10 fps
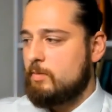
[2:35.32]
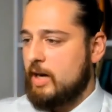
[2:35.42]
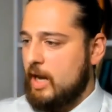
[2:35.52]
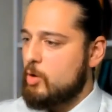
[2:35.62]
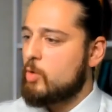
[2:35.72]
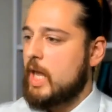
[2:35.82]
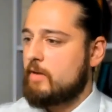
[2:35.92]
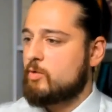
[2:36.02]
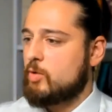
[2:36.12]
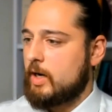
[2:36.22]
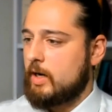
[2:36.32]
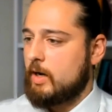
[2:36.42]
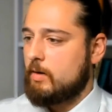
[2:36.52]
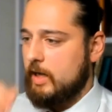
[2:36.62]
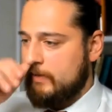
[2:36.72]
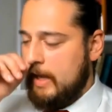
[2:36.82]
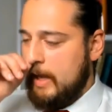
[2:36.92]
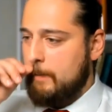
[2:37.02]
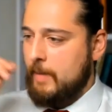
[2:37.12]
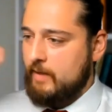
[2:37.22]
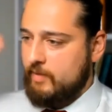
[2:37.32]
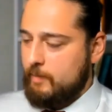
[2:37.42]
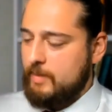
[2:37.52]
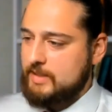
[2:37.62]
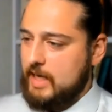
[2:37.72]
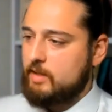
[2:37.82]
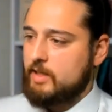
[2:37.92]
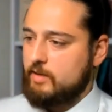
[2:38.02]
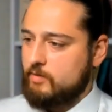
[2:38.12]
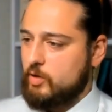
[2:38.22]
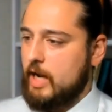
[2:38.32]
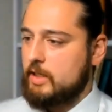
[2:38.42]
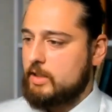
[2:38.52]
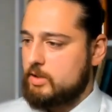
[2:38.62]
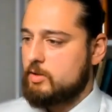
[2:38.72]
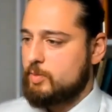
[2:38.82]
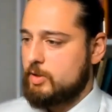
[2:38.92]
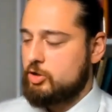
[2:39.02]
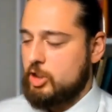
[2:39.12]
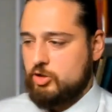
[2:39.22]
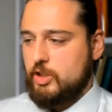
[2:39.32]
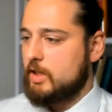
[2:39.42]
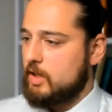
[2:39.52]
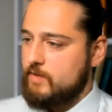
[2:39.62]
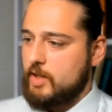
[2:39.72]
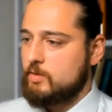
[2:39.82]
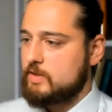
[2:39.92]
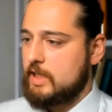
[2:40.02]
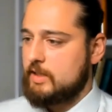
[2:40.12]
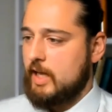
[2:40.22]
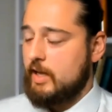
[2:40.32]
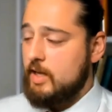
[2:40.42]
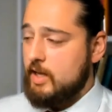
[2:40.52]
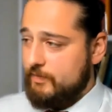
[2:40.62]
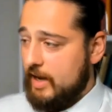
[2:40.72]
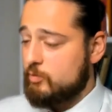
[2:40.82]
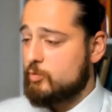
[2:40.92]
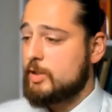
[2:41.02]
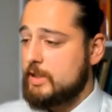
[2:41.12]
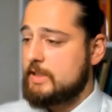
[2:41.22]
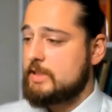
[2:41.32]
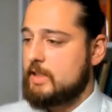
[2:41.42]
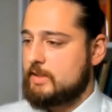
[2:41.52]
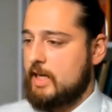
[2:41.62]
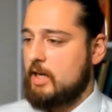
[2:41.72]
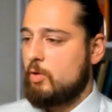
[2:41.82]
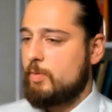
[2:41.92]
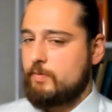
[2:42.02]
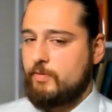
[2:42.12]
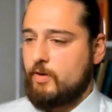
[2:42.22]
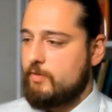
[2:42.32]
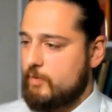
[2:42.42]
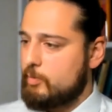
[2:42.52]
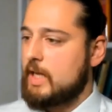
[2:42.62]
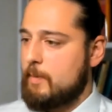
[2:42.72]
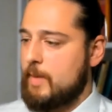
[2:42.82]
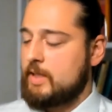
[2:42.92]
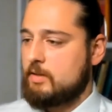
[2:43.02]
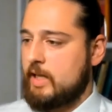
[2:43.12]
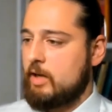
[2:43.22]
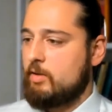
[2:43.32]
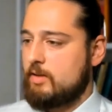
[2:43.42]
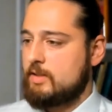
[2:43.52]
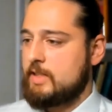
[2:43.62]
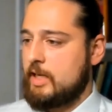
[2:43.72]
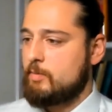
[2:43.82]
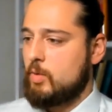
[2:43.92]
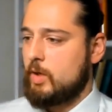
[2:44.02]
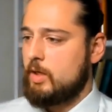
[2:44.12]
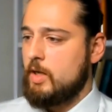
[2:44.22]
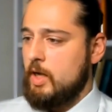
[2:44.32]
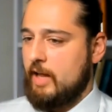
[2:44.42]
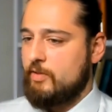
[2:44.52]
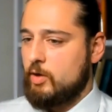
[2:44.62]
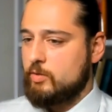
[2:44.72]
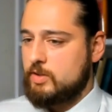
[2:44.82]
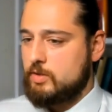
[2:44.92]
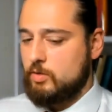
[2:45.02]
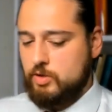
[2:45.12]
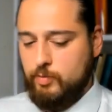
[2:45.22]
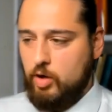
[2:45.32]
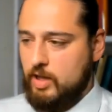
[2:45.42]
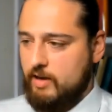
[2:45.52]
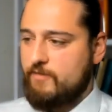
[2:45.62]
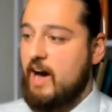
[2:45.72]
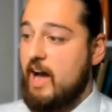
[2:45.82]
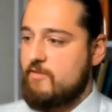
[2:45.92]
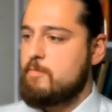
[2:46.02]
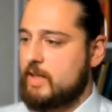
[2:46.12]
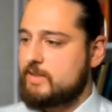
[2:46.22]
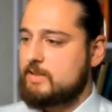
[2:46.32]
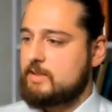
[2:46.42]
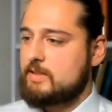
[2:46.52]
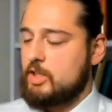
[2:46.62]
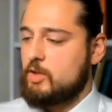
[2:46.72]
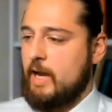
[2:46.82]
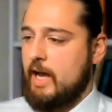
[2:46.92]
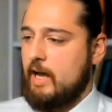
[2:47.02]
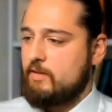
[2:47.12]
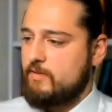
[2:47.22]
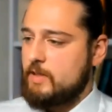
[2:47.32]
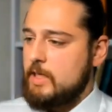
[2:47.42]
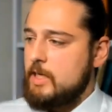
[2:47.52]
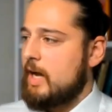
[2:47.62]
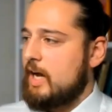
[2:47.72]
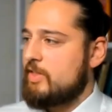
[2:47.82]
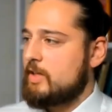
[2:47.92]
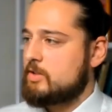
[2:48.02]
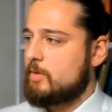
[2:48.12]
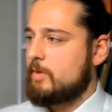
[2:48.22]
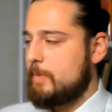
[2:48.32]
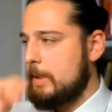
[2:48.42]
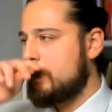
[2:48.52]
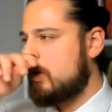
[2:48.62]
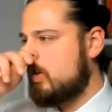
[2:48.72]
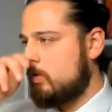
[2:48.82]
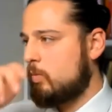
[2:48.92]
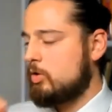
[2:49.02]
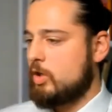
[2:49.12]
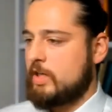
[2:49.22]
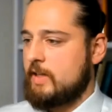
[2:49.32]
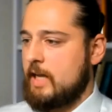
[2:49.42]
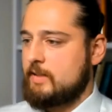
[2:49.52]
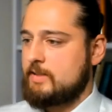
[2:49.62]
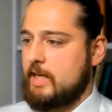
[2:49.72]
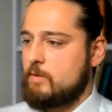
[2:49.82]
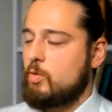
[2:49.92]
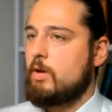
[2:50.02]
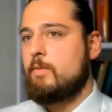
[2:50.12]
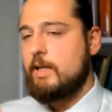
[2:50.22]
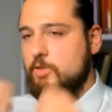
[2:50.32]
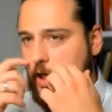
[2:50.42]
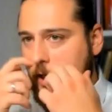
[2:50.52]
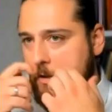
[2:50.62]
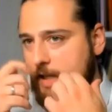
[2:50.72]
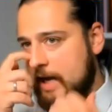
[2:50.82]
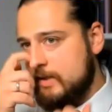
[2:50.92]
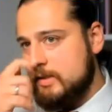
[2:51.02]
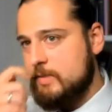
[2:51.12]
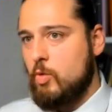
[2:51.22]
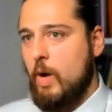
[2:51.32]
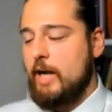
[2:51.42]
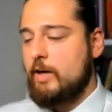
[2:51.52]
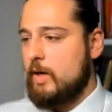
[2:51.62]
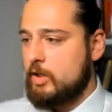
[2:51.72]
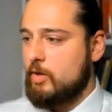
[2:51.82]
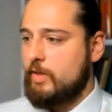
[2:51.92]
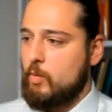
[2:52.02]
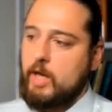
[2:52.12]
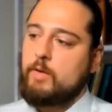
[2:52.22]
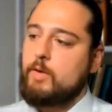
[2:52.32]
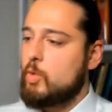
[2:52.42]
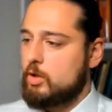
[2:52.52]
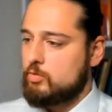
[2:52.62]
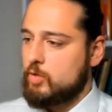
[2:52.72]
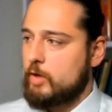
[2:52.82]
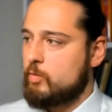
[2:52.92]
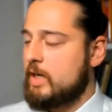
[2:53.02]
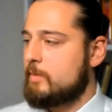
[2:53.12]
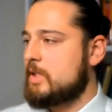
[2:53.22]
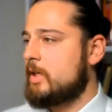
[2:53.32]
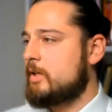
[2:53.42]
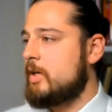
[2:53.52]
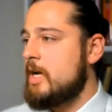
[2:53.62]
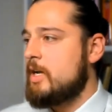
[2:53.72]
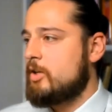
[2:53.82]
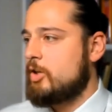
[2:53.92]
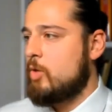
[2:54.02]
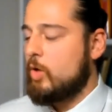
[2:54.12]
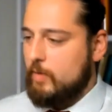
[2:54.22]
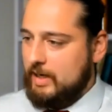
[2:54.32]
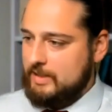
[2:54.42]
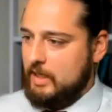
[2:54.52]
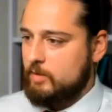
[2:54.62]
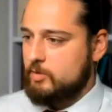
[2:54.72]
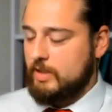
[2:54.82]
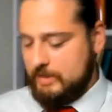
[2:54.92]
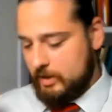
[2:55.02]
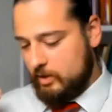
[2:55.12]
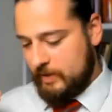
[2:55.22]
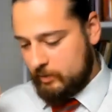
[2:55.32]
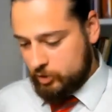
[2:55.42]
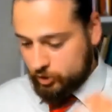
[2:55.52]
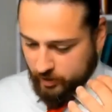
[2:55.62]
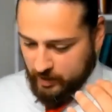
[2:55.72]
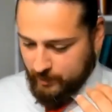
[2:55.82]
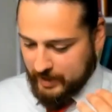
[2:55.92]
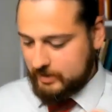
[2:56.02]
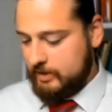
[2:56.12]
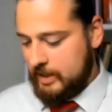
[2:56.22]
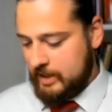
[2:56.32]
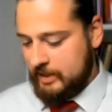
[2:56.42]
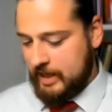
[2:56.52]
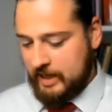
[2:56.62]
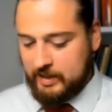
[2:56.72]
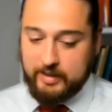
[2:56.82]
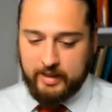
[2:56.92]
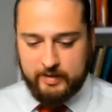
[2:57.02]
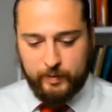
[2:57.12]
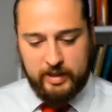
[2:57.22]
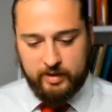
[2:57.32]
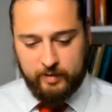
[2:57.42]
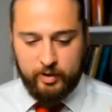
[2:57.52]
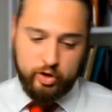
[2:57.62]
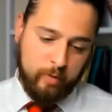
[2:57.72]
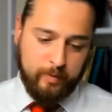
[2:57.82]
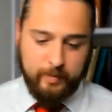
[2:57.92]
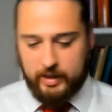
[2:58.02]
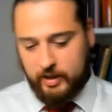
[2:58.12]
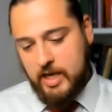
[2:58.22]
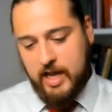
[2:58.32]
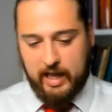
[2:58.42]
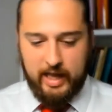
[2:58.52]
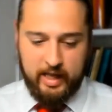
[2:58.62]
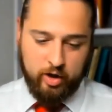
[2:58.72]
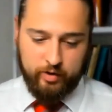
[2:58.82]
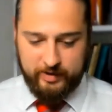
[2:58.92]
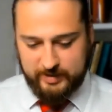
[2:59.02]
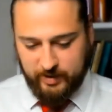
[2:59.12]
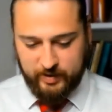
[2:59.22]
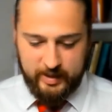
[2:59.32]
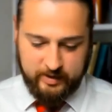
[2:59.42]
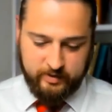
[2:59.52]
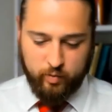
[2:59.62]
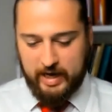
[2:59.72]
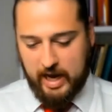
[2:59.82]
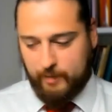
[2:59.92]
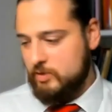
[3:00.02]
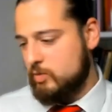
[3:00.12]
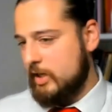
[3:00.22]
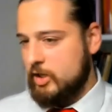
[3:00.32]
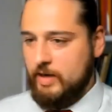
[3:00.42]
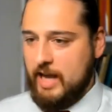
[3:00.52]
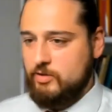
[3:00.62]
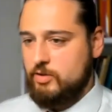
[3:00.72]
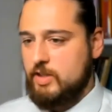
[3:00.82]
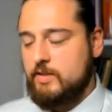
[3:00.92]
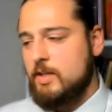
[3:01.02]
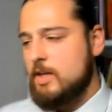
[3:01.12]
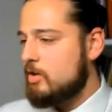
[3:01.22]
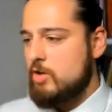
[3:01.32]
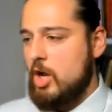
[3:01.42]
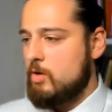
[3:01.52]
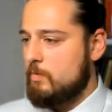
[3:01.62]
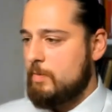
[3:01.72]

but I'm okay for right now. And that me- that mentality of gratitude and appreciation, I love that you said that. That really does help for, from like a mental health standpoint. And those those small like five musts that you have, I think so many people will look at that and say, well, when my child asks me, why do I go that? Why do I go on a run when I'm done? You know, what do I tell him? Do I tell him that I'm struggling mentally and I need to explain to him the dopamine and, and all this different things of what happens when I go and exercise? No,